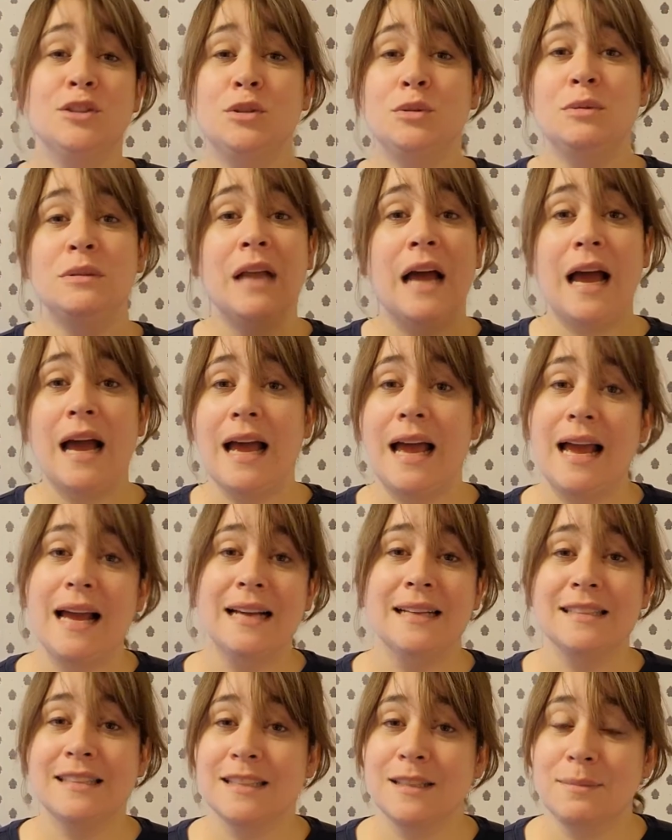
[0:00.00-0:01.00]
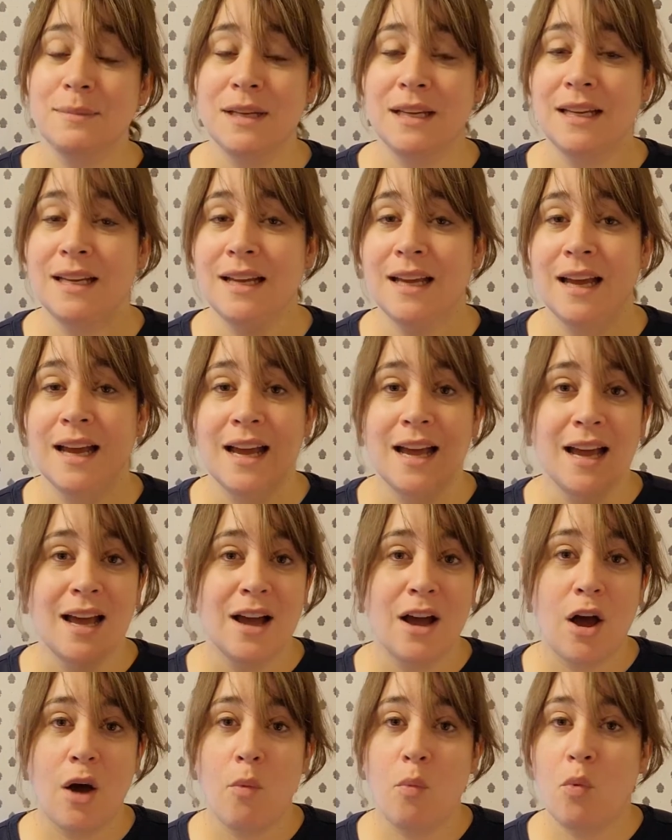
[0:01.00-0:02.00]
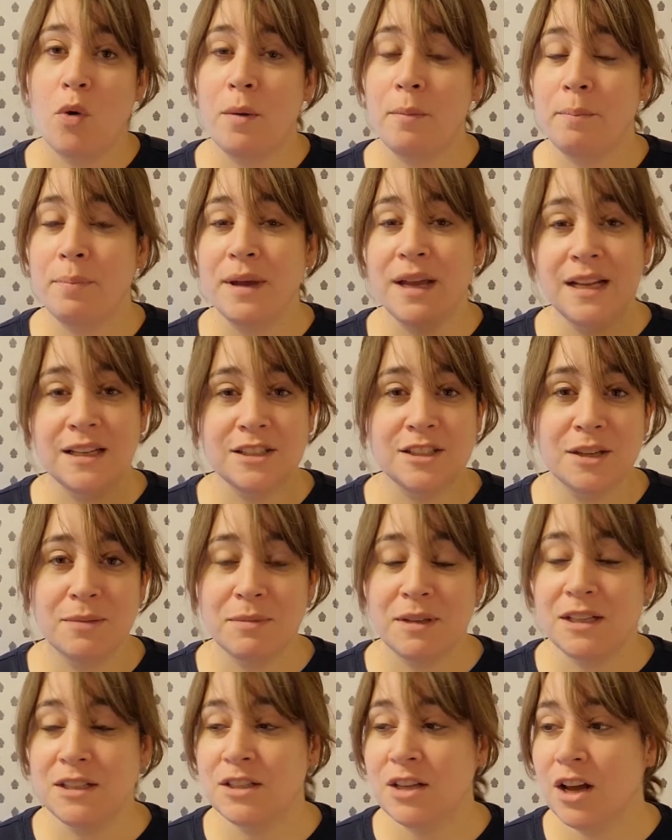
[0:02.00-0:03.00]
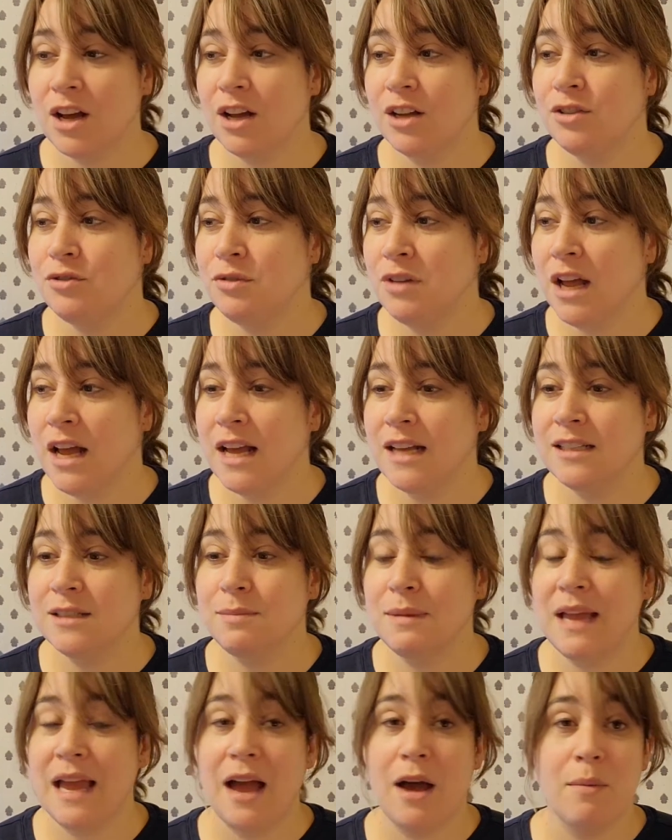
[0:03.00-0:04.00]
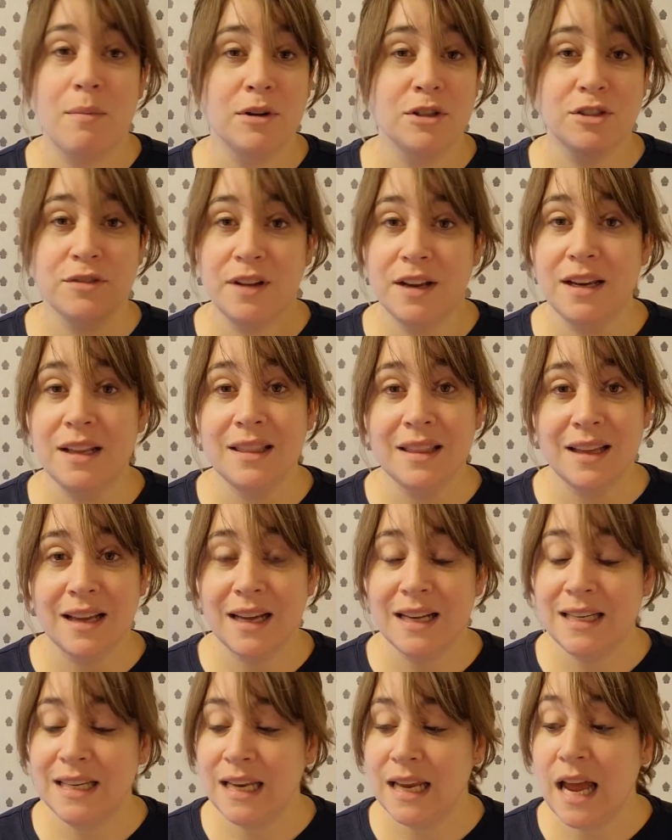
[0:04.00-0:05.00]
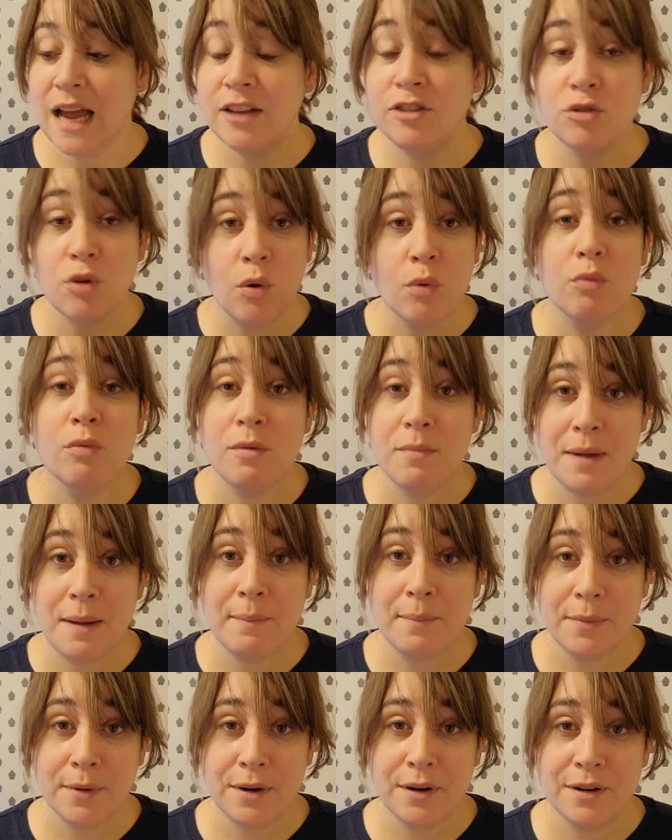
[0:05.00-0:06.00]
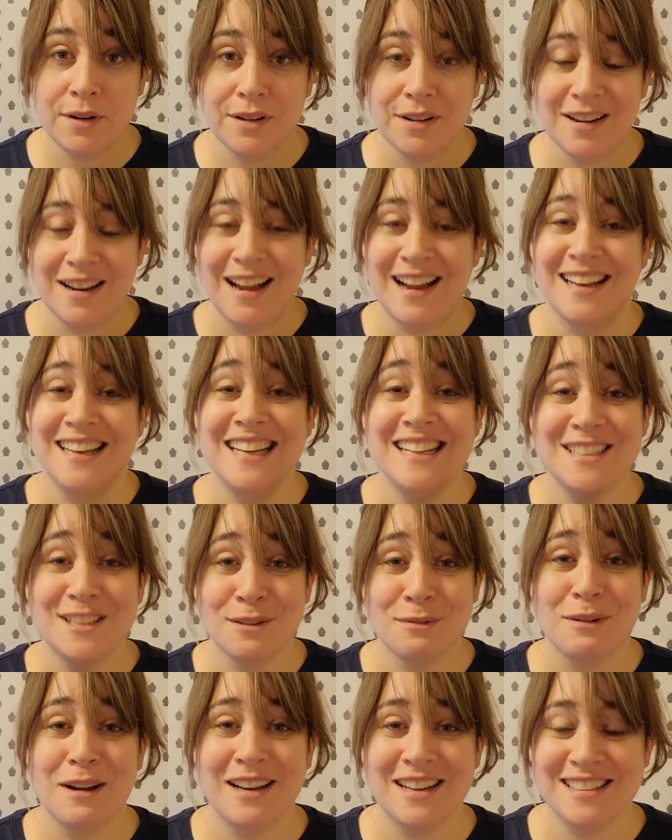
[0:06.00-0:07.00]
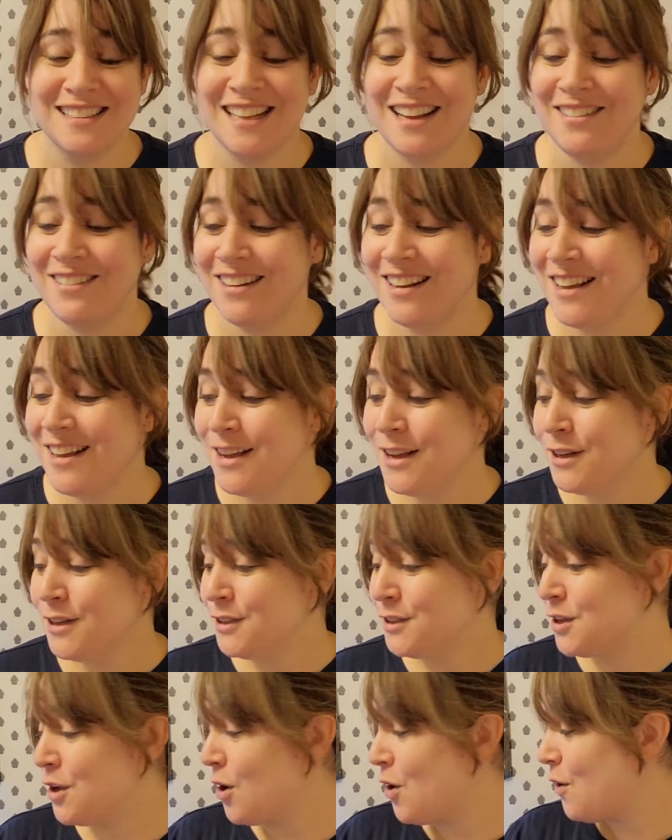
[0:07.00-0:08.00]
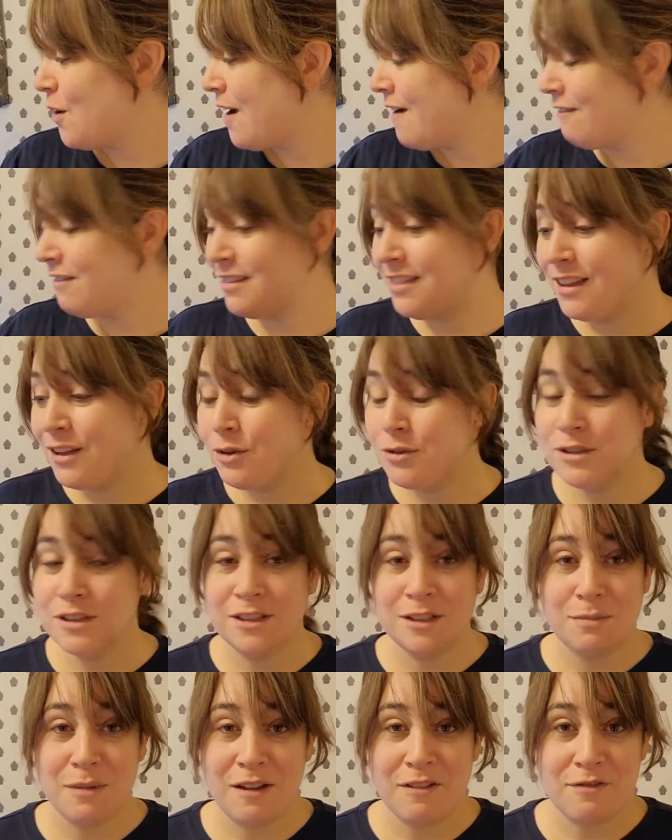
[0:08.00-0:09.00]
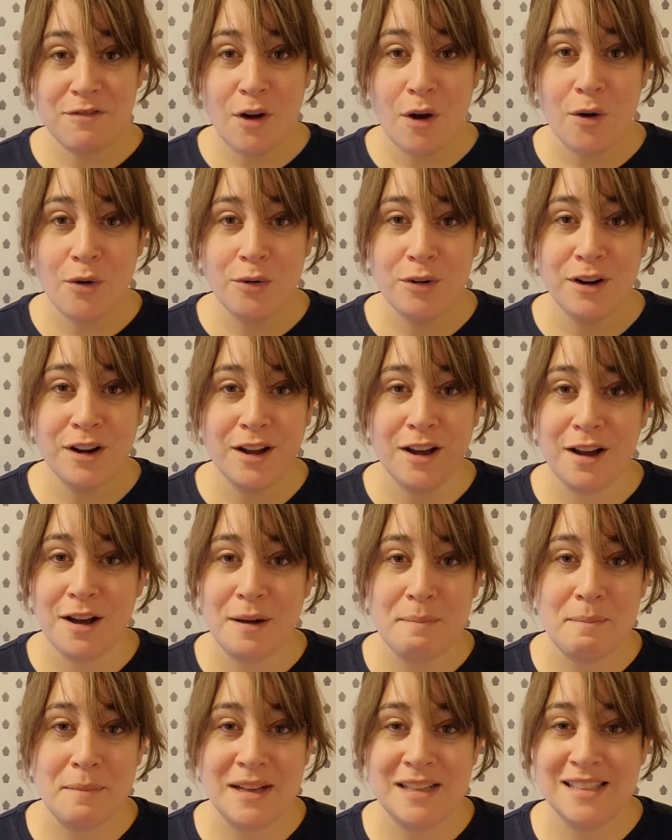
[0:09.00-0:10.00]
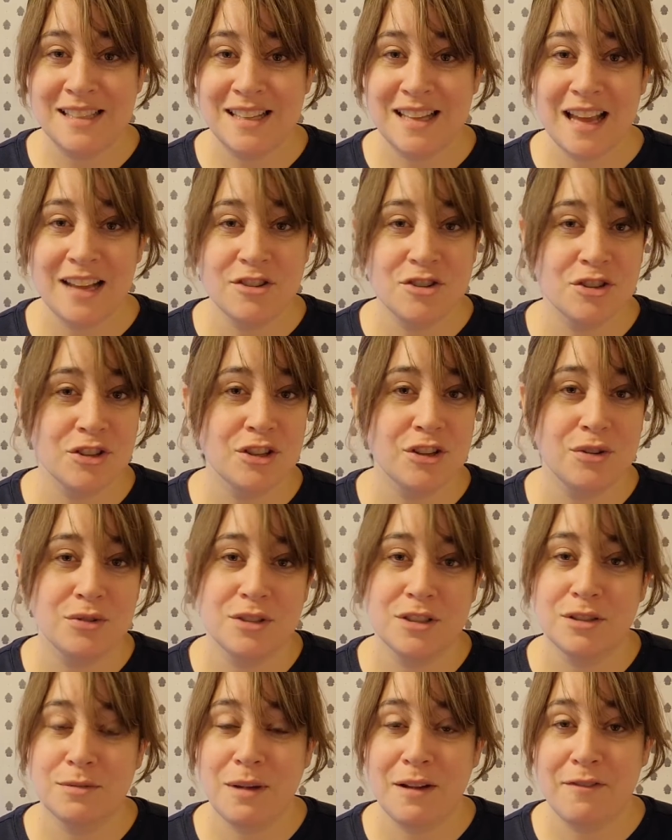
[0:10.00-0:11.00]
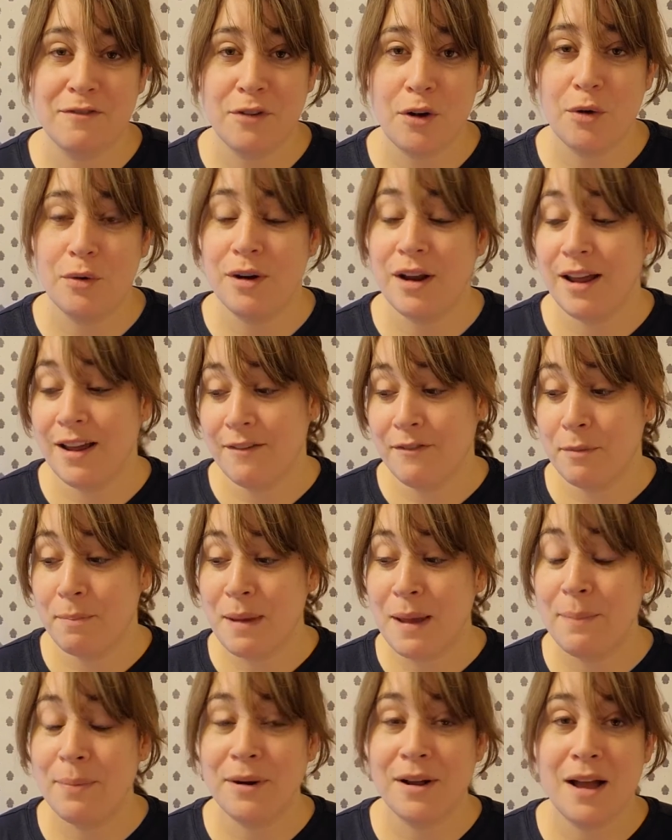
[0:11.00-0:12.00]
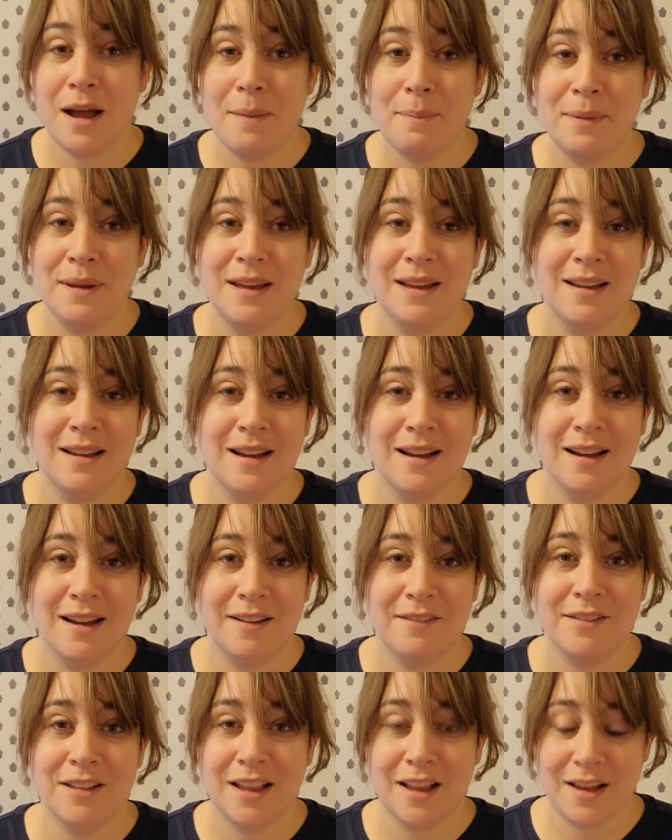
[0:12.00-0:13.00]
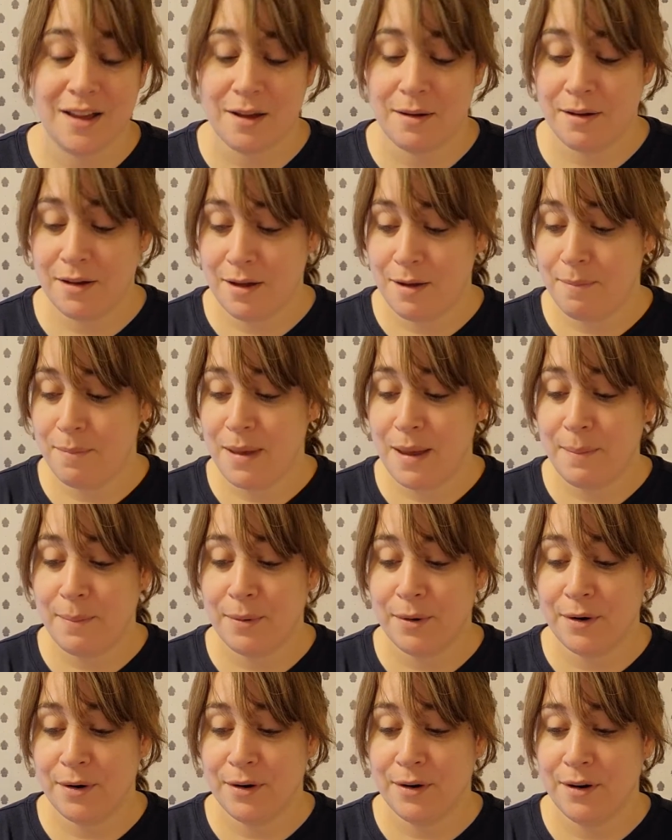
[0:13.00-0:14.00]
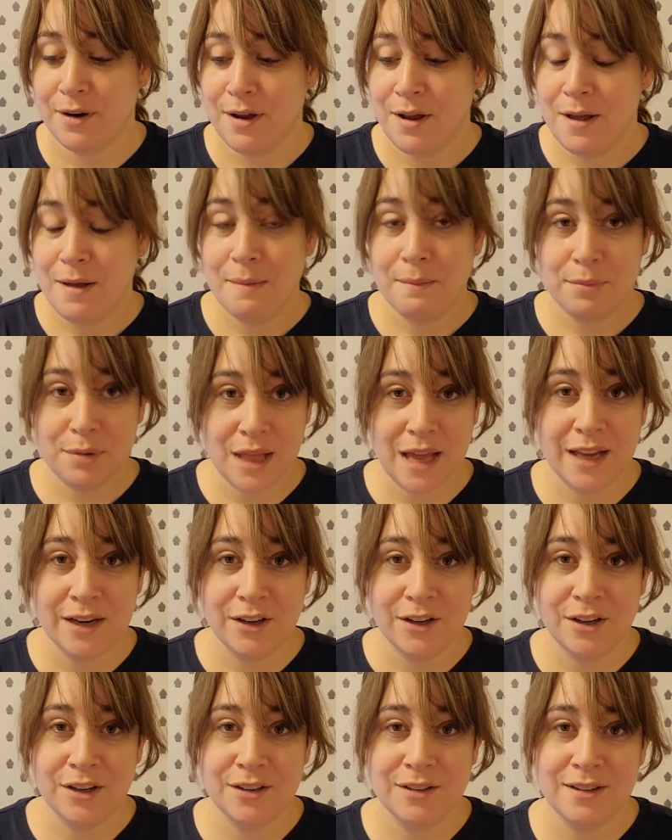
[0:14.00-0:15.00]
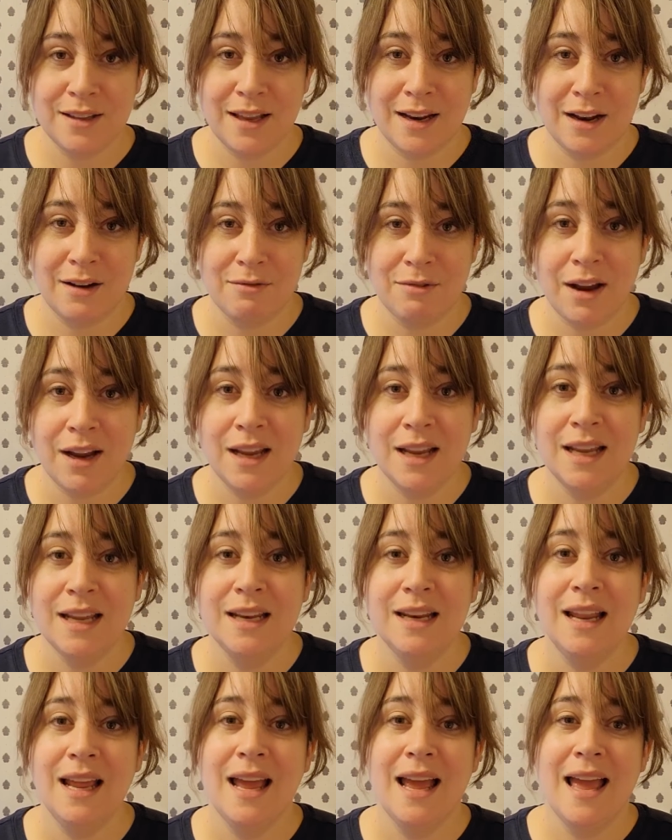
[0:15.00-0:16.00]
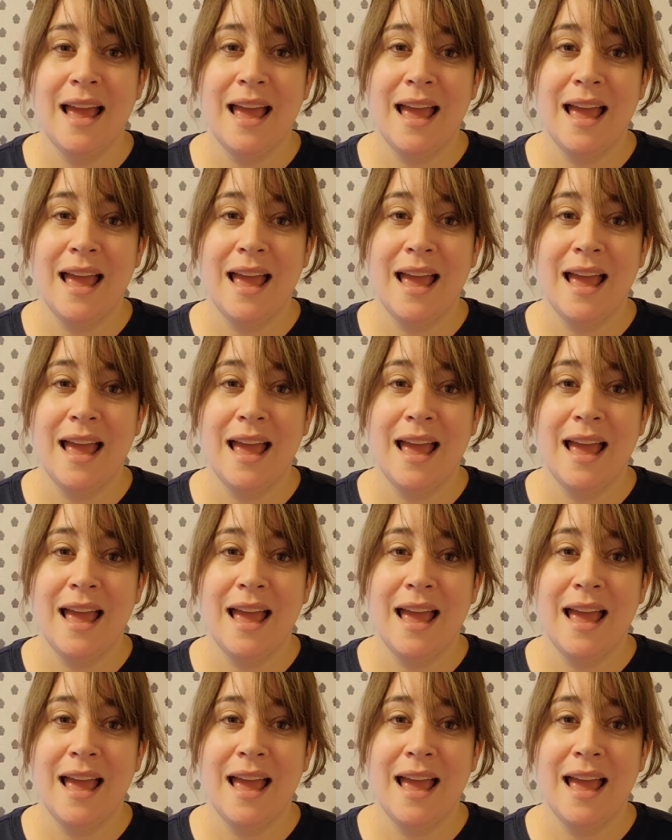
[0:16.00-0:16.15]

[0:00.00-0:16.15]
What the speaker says: Do not ask me what page something's on. Do not ask me how much of anything I need. I don't remember. I need to write it down. So everything goes into my phone. My schedule goes into my phone. I have a paper copy. I have like a paper planner that I write in.